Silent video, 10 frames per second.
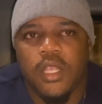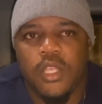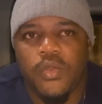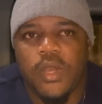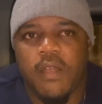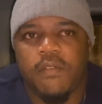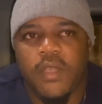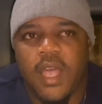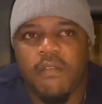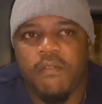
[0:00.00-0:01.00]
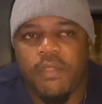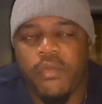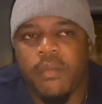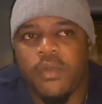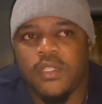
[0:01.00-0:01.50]
would have to have 3
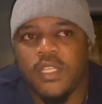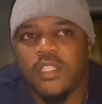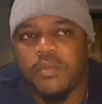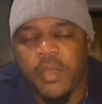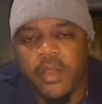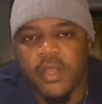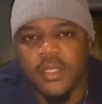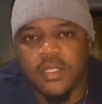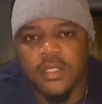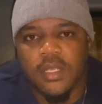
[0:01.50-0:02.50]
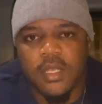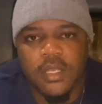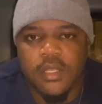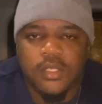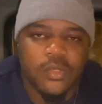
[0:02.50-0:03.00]
months experience.
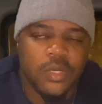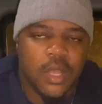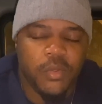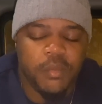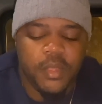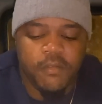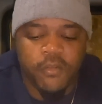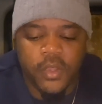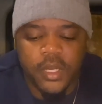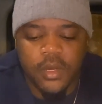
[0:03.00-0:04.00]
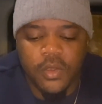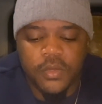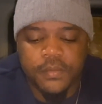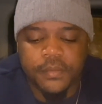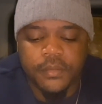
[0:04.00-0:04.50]
So that would be voided out.
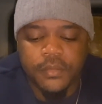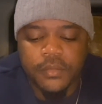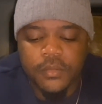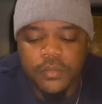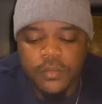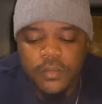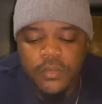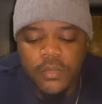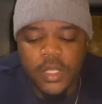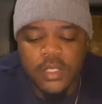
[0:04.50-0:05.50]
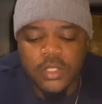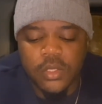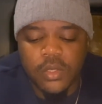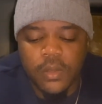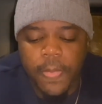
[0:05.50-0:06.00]

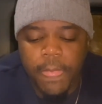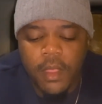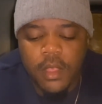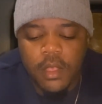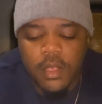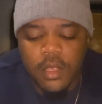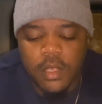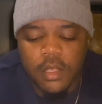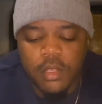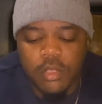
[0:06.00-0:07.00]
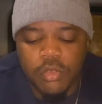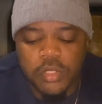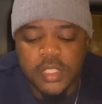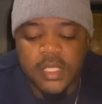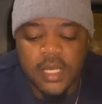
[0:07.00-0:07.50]
So
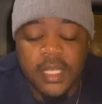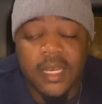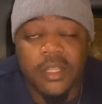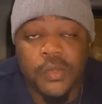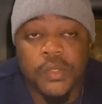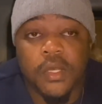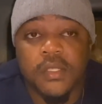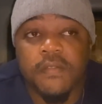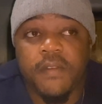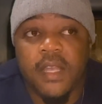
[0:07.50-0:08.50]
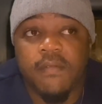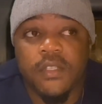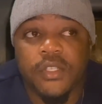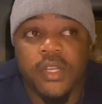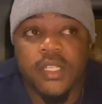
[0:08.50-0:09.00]
you'd still get the
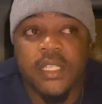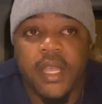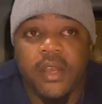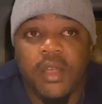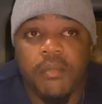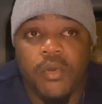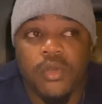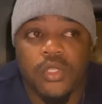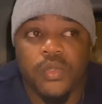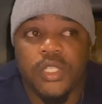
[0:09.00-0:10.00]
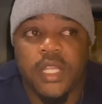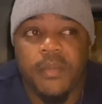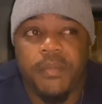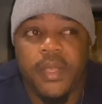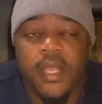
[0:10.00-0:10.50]
$2,500 sign-on bonus, which they
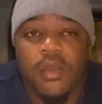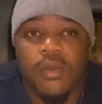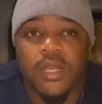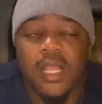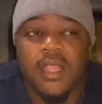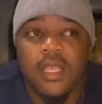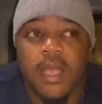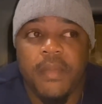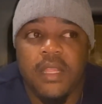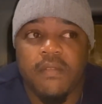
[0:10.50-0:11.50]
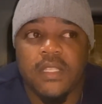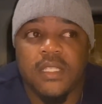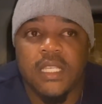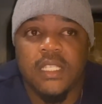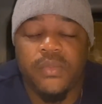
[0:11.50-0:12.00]
pay out. I believe it's
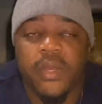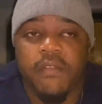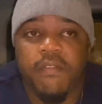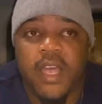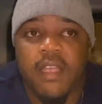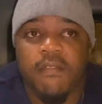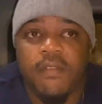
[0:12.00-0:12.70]
$625